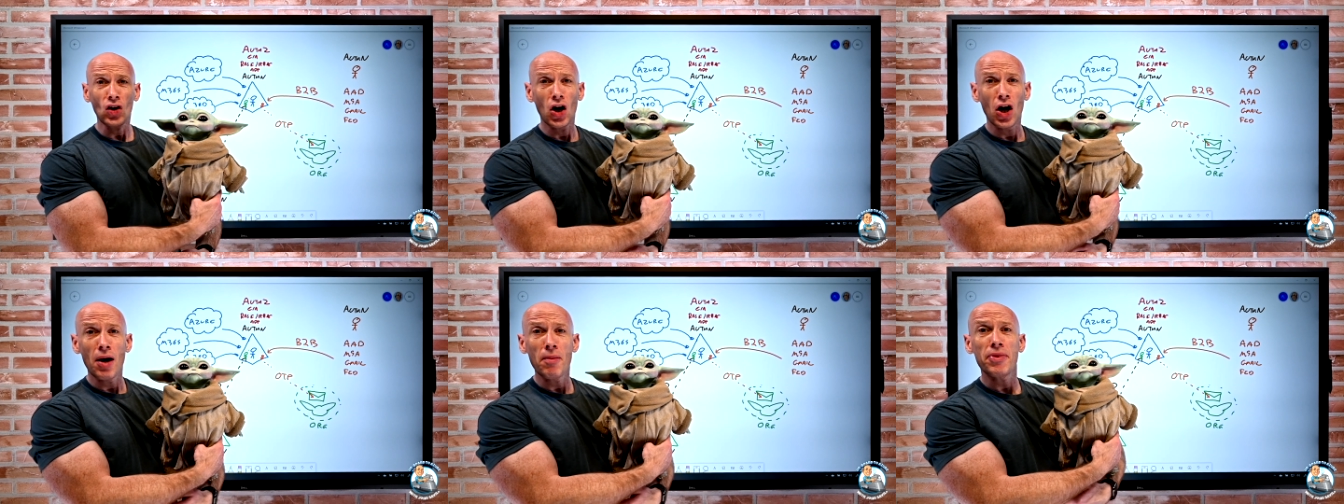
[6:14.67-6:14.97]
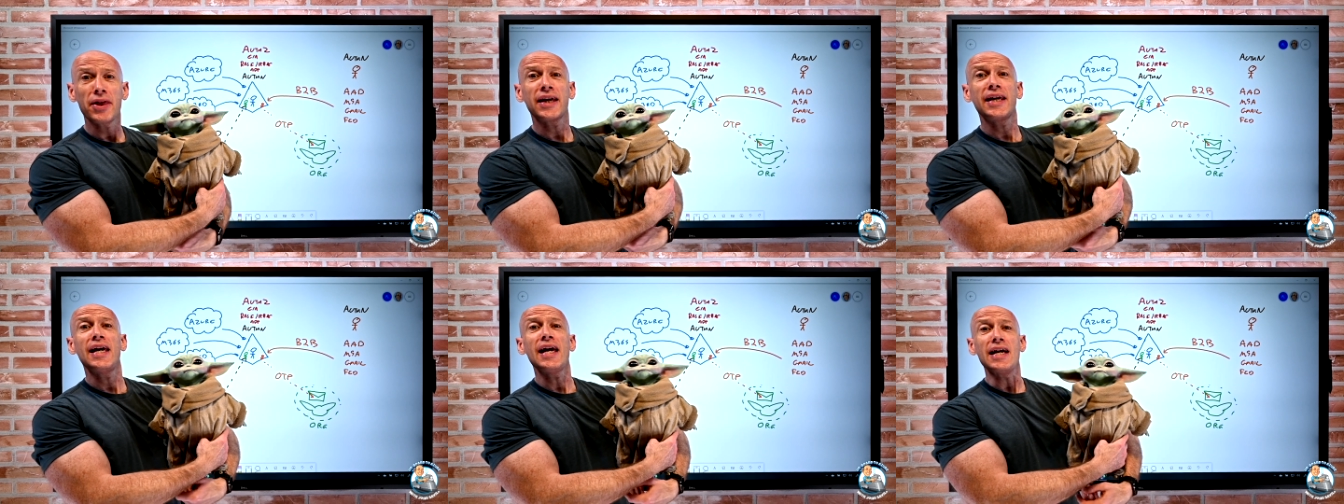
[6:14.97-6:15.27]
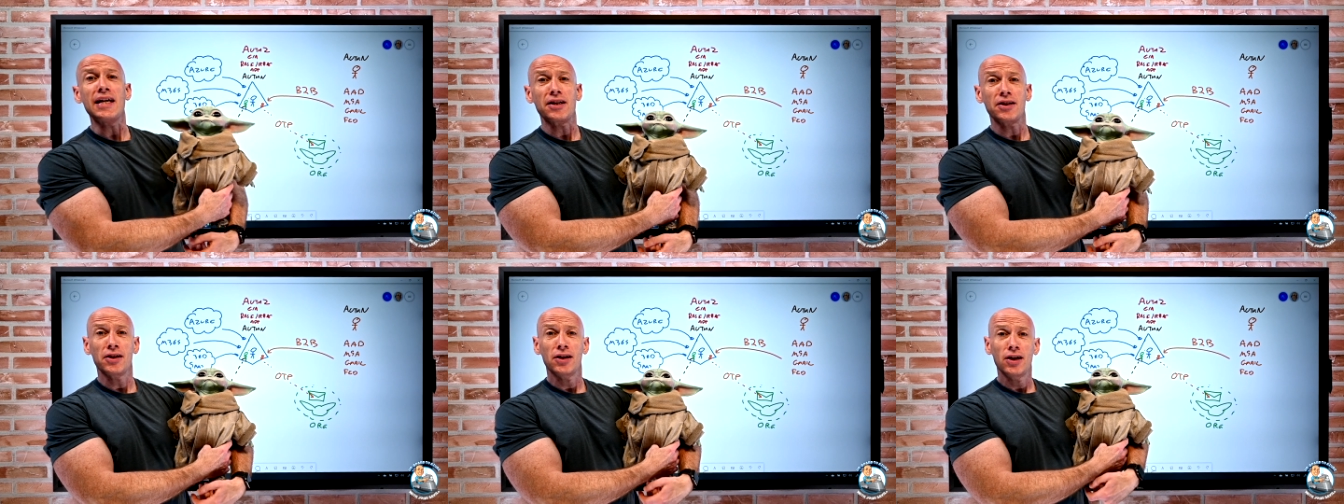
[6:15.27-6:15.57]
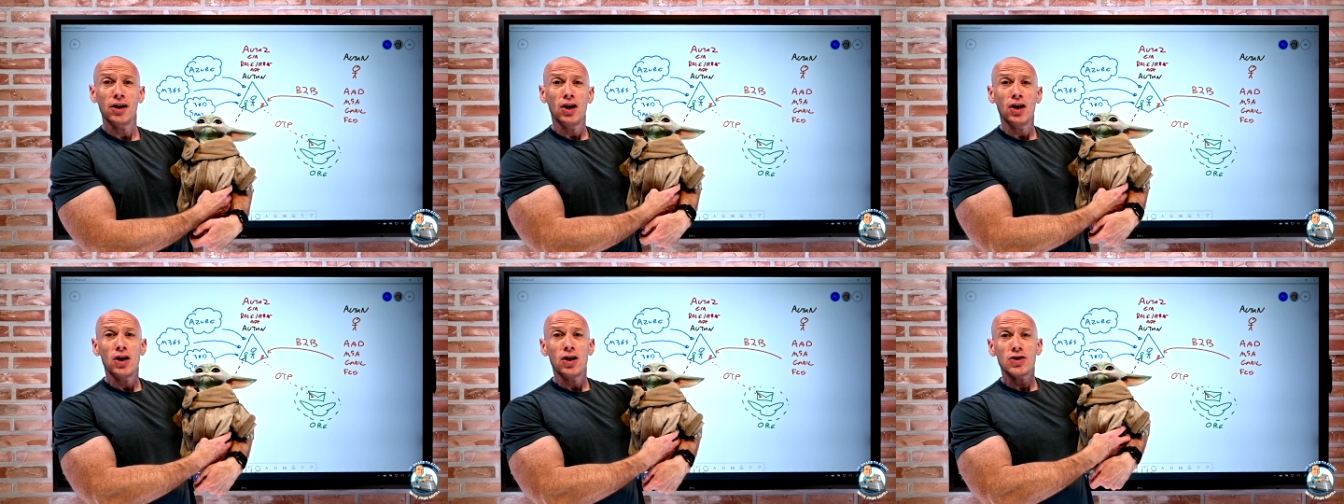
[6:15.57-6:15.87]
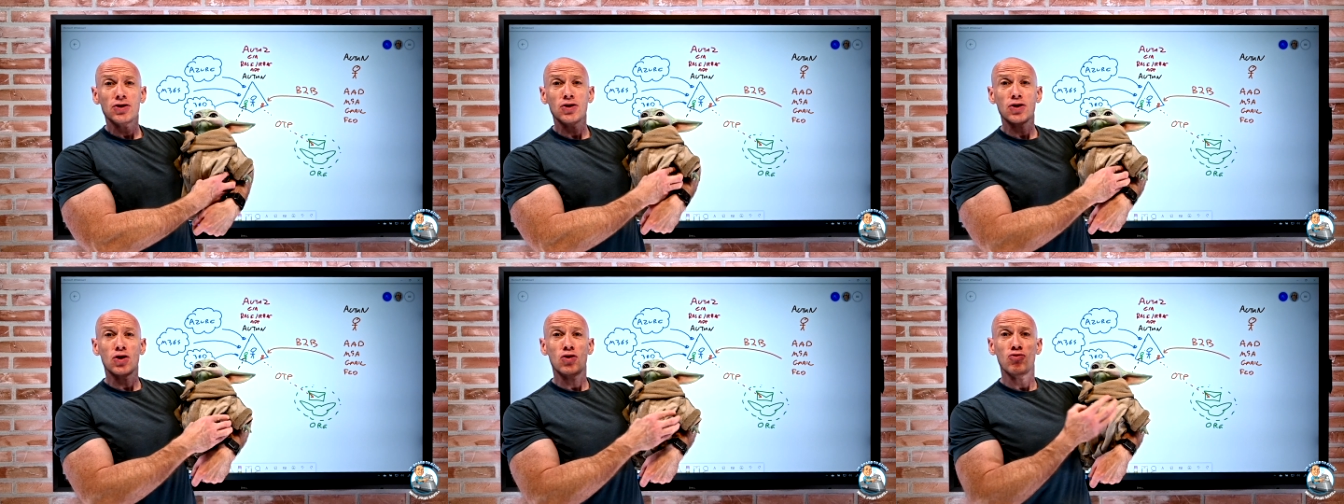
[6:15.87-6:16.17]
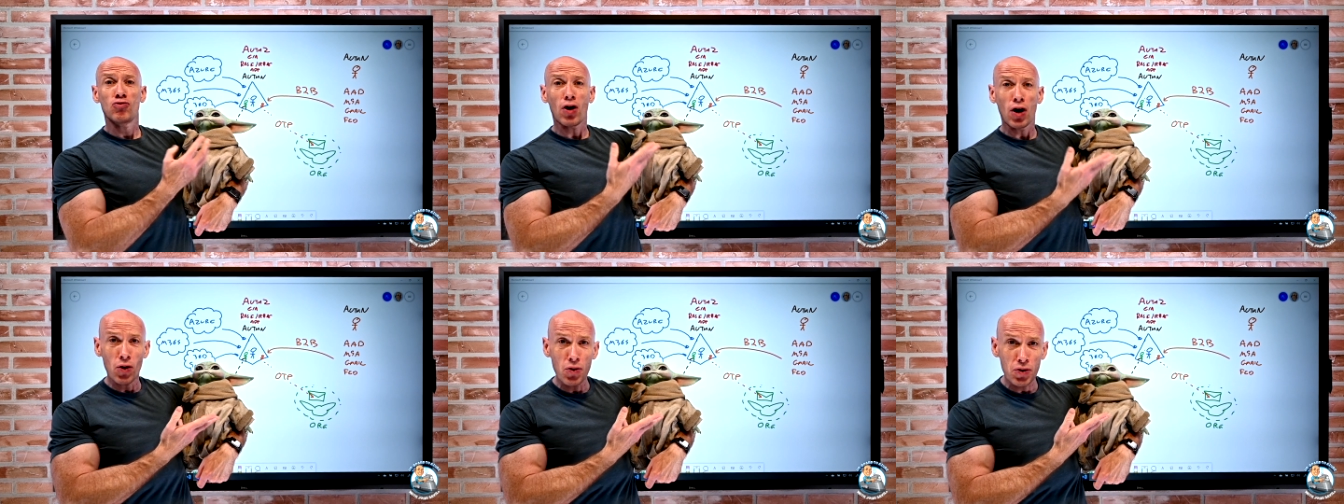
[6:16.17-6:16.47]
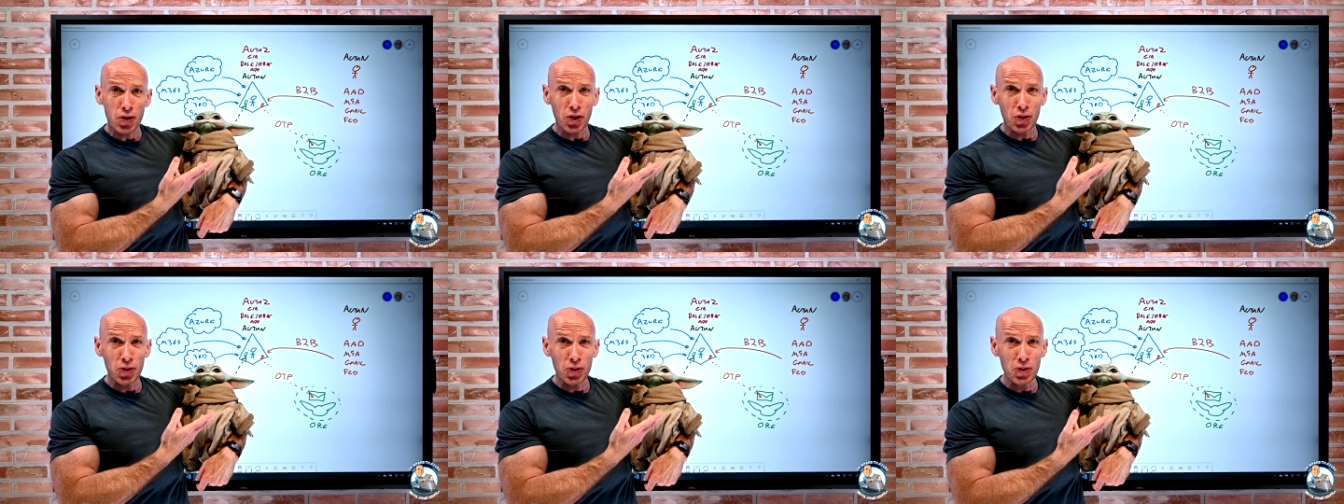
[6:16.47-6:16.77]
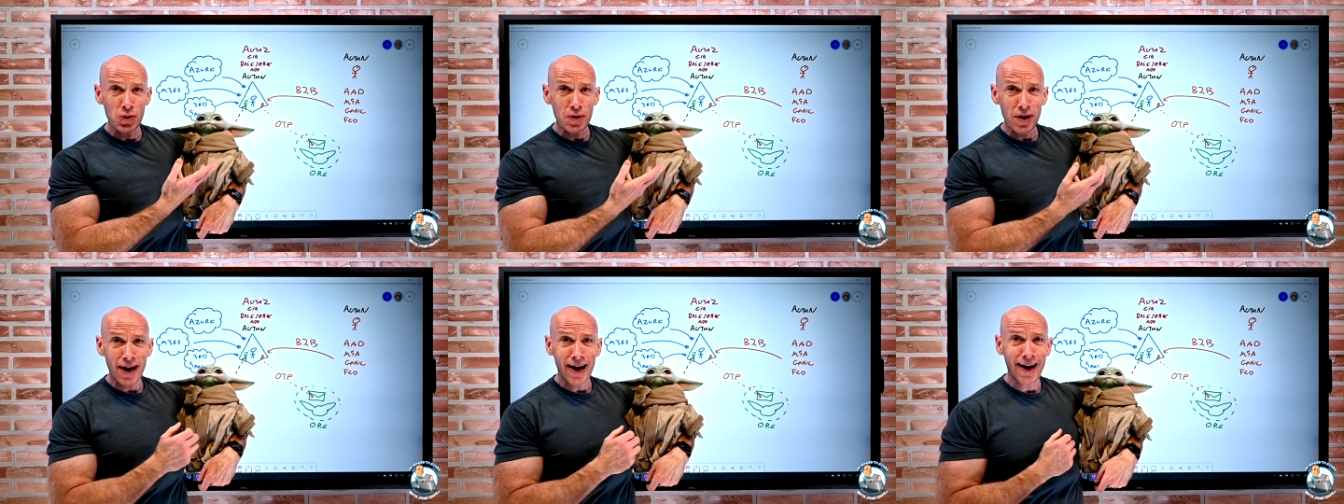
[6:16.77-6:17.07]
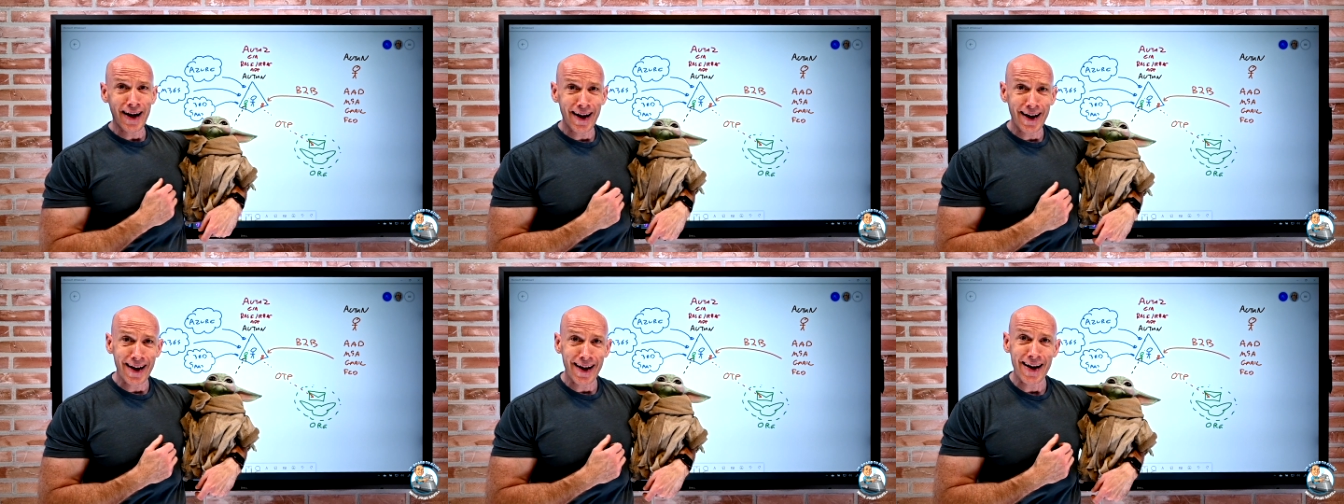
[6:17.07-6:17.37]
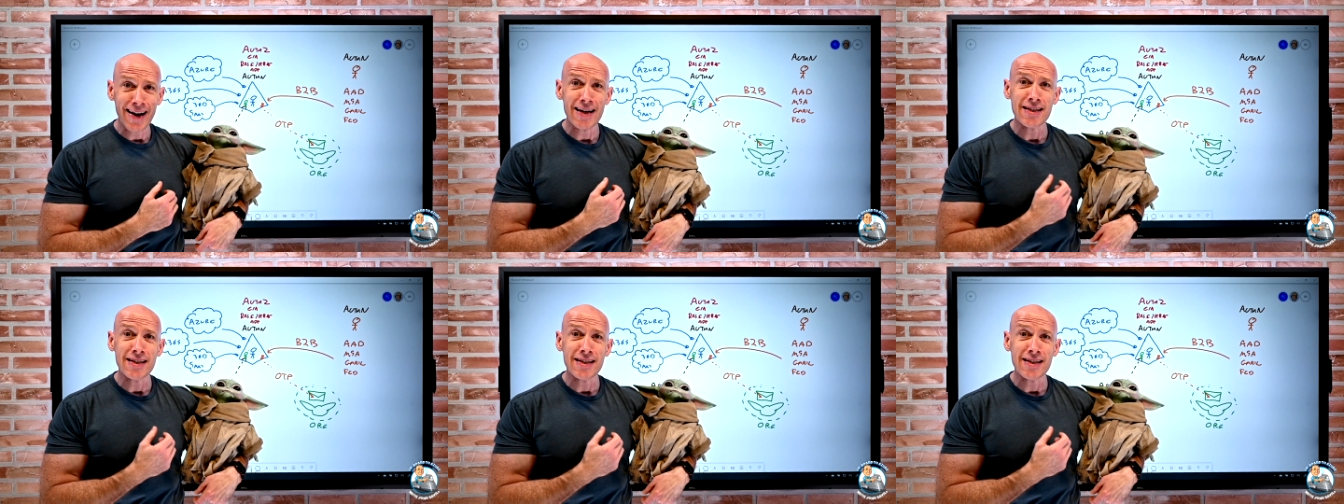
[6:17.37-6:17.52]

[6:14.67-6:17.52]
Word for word: um, the kid. So Grogu uh,